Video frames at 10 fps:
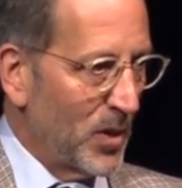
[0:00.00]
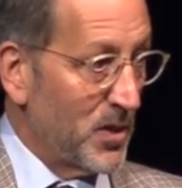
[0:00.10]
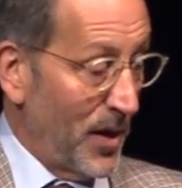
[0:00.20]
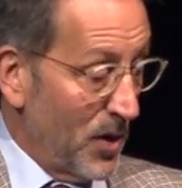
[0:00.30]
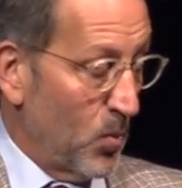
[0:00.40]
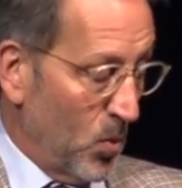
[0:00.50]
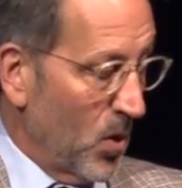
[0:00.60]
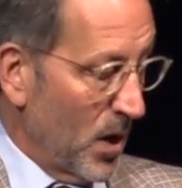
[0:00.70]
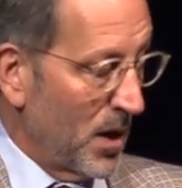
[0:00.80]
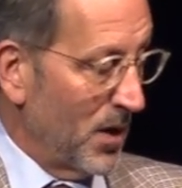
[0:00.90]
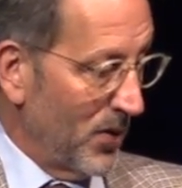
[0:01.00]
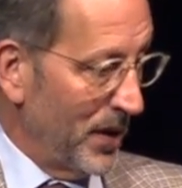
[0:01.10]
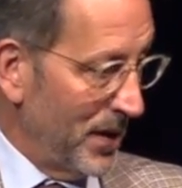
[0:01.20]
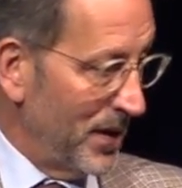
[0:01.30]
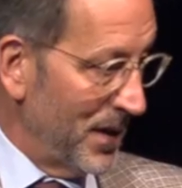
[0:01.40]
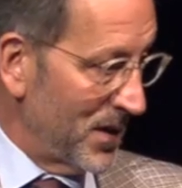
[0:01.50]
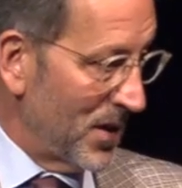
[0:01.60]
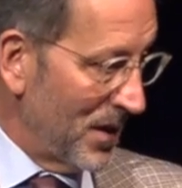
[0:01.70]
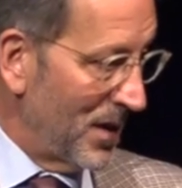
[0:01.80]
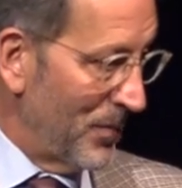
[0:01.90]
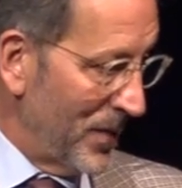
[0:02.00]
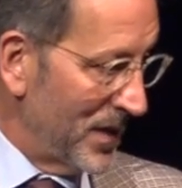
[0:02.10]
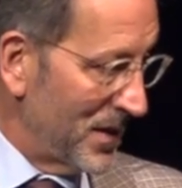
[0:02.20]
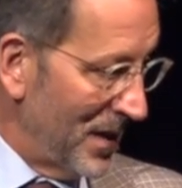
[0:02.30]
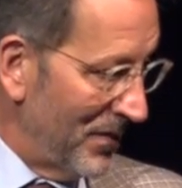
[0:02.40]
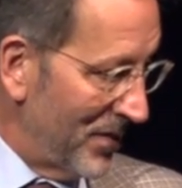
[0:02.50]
so I don't work on Greenland and Antarctica myself.